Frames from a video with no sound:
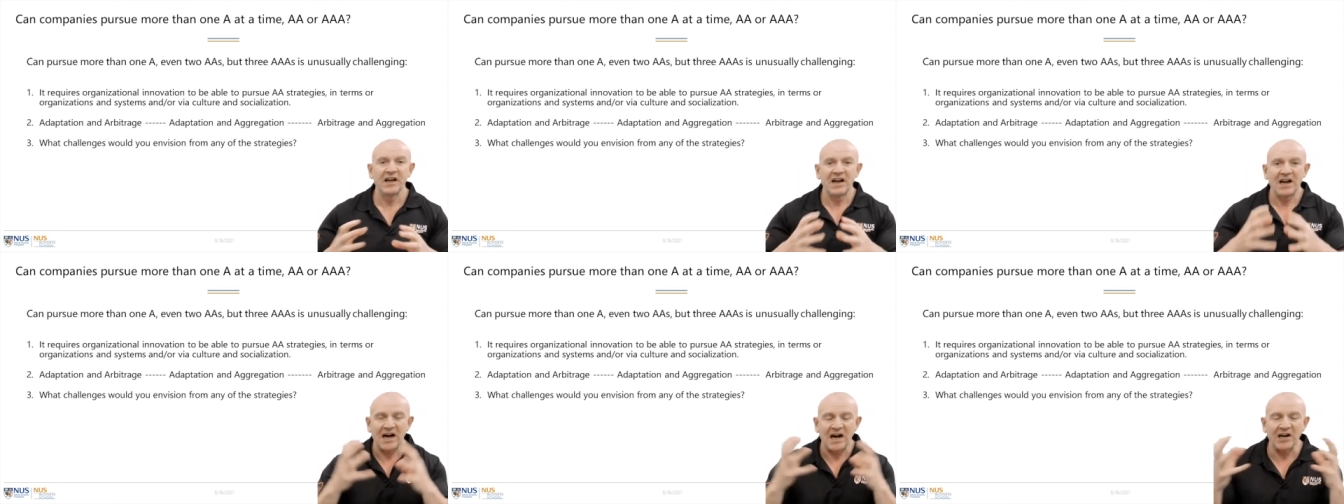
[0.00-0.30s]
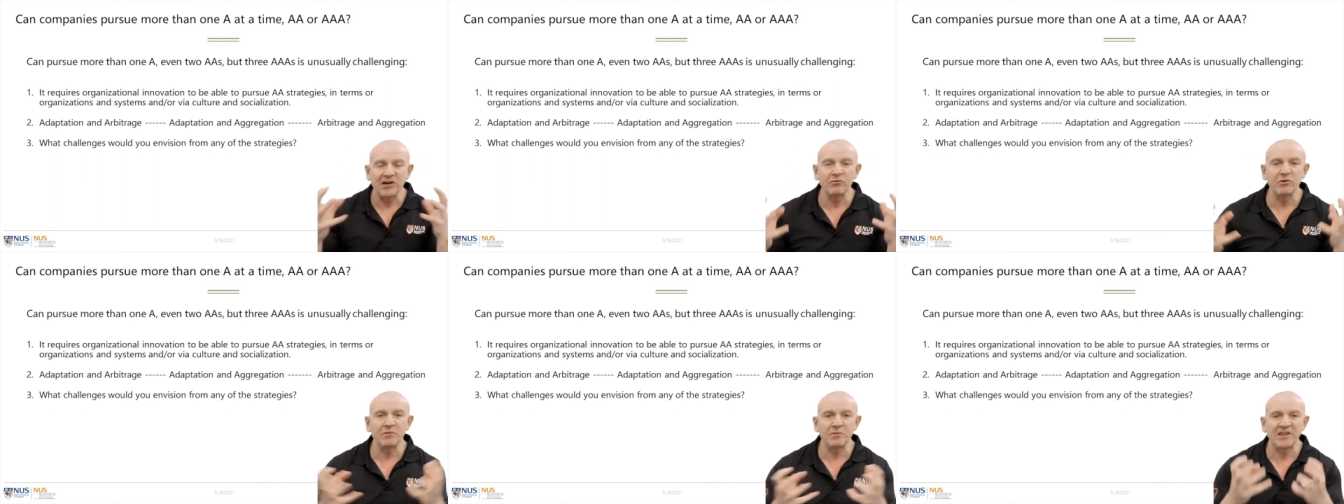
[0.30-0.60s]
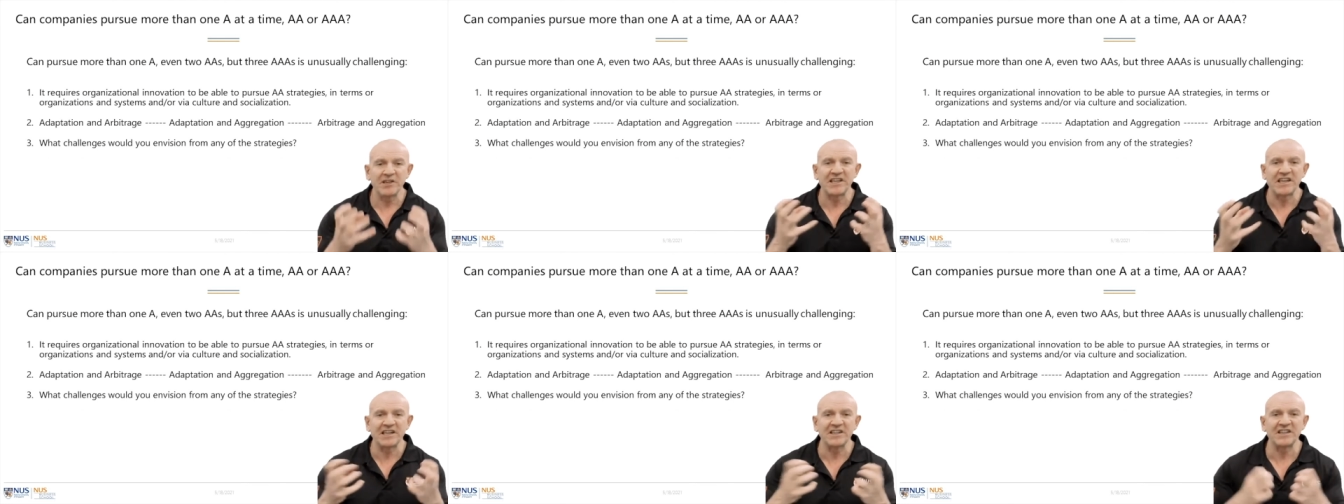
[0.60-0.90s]
how do we
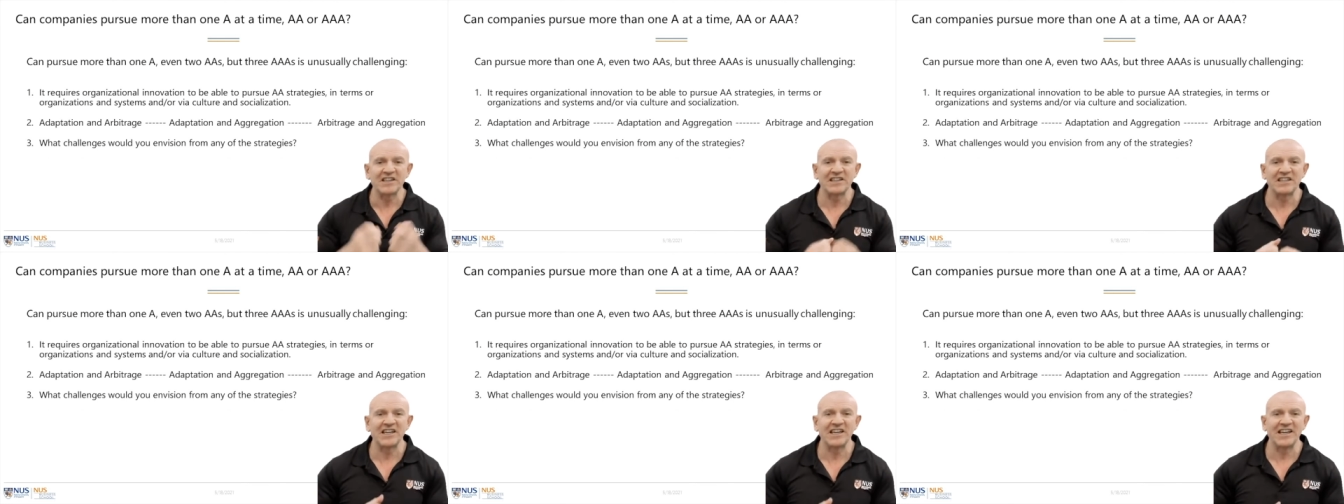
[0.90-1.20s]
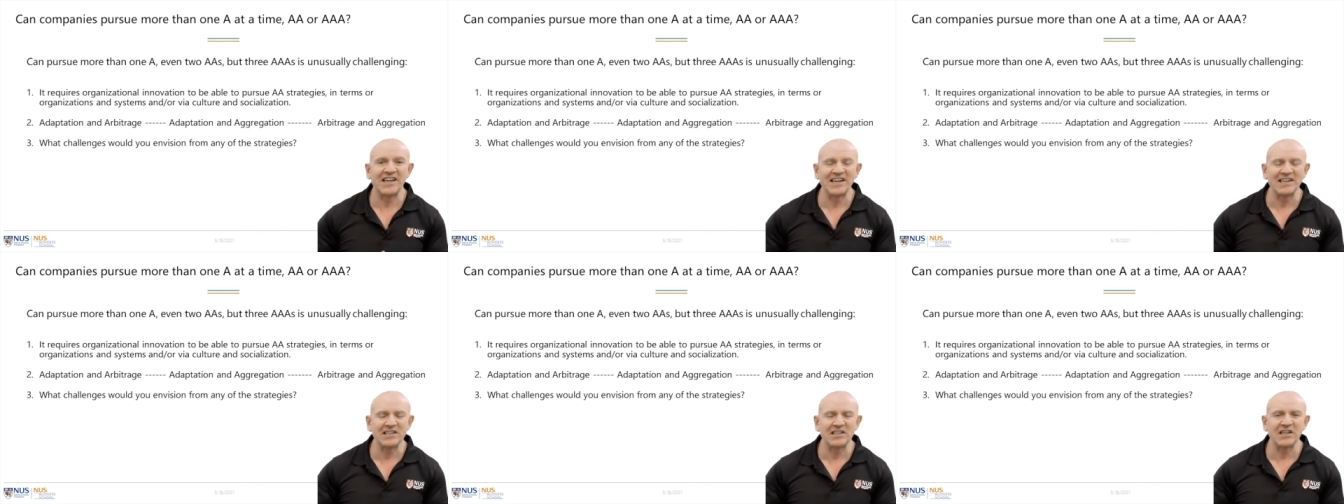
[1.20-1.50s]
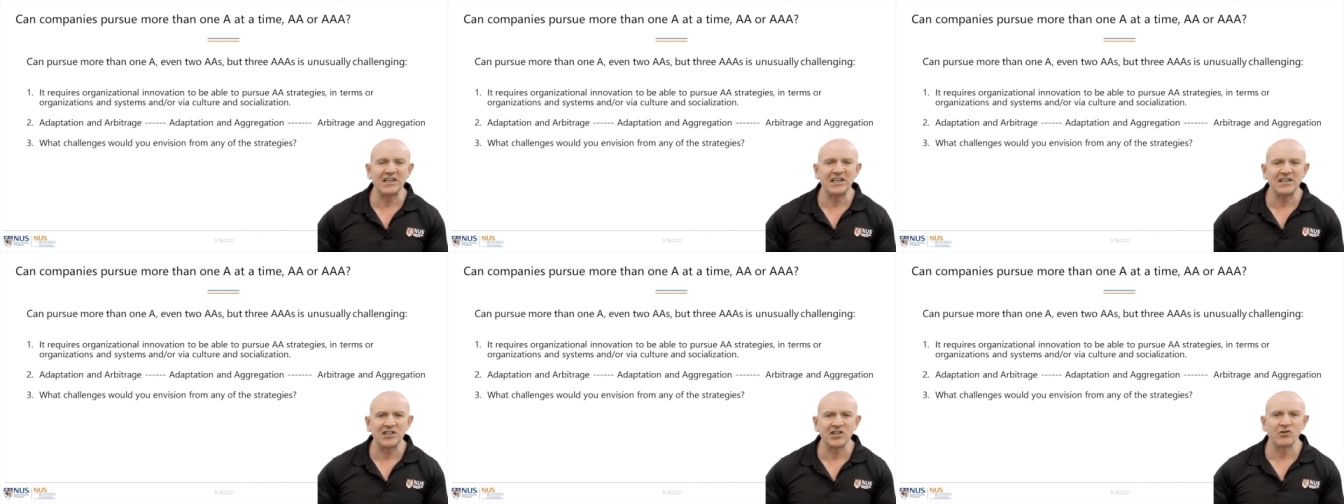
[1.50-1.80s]
begin to
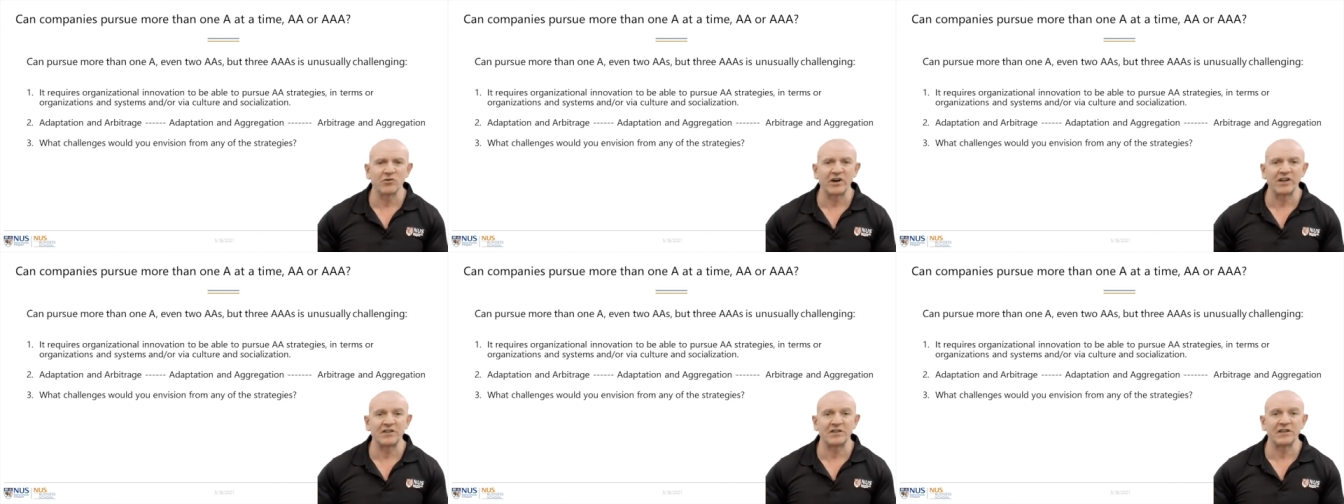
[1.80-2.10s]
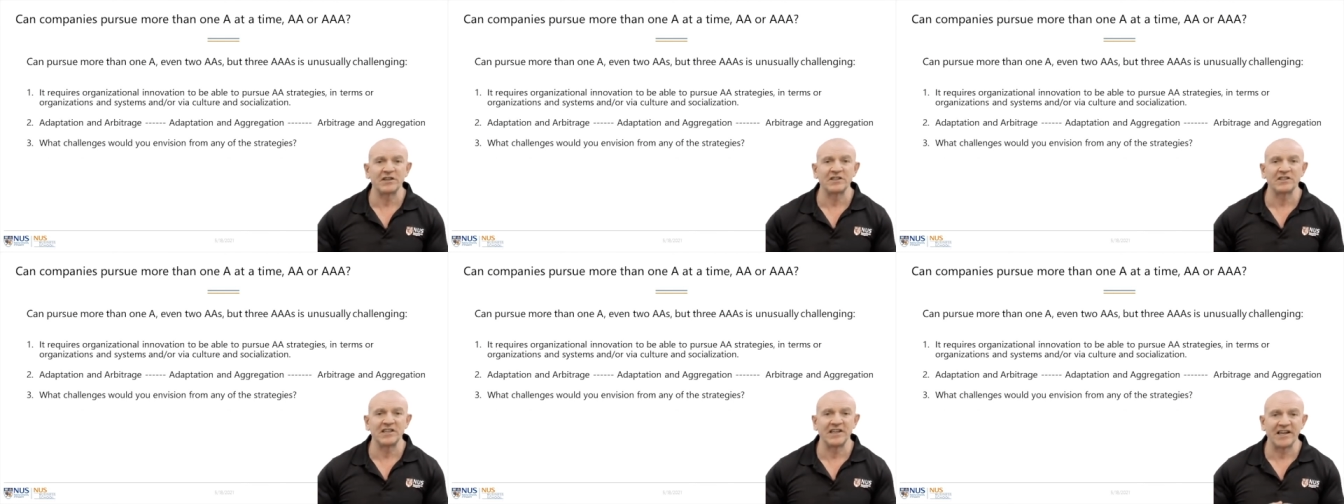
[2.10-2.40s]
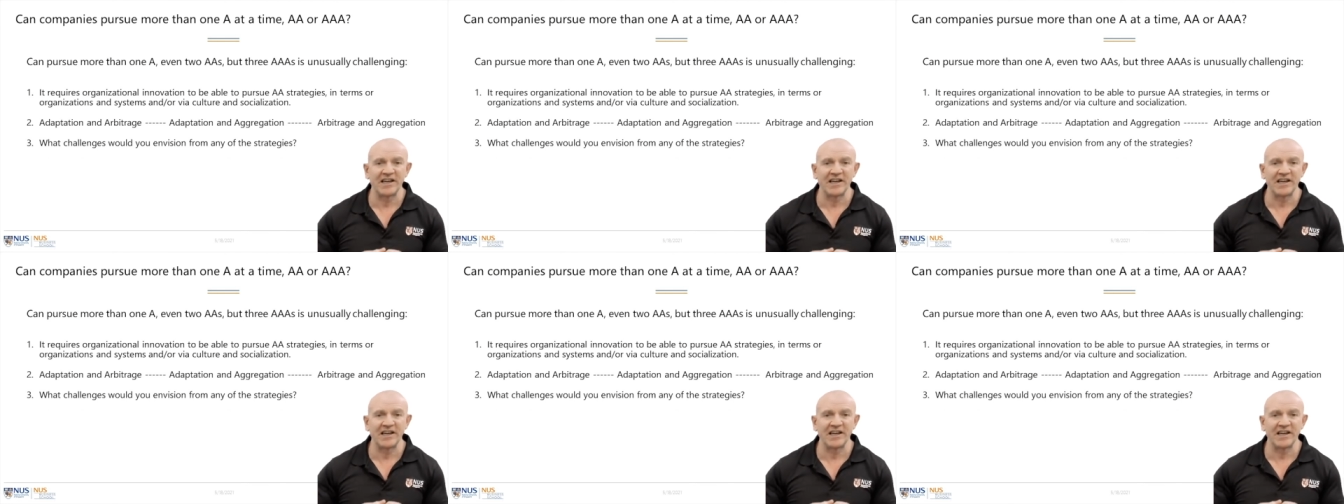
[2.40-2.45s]
integrate these